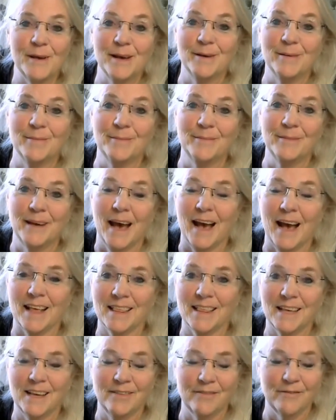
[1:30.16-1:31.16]
him
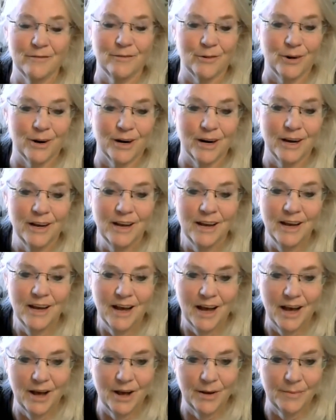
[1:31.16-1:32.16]
asking for
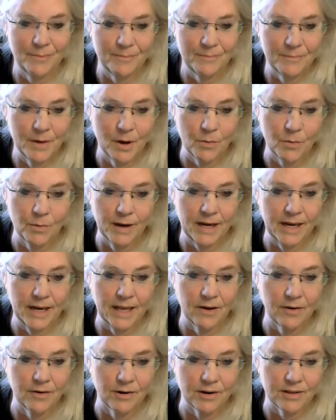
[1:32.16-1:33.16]
um, a
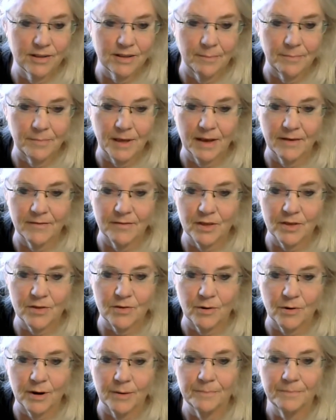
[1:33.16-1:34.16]
reading or something of the
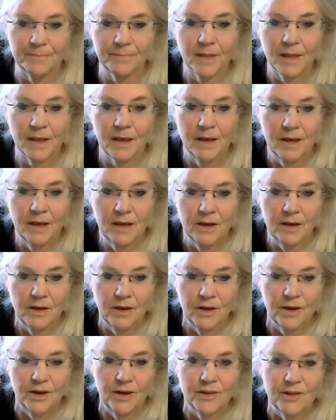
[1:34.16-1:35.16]
sort.
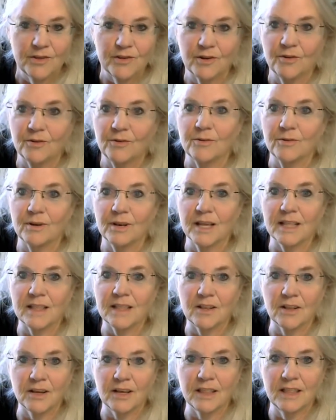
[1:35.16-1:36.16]
So
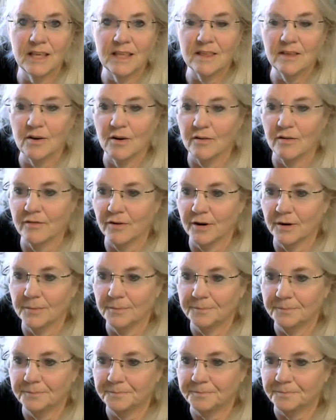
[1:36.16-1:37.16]
let's look this over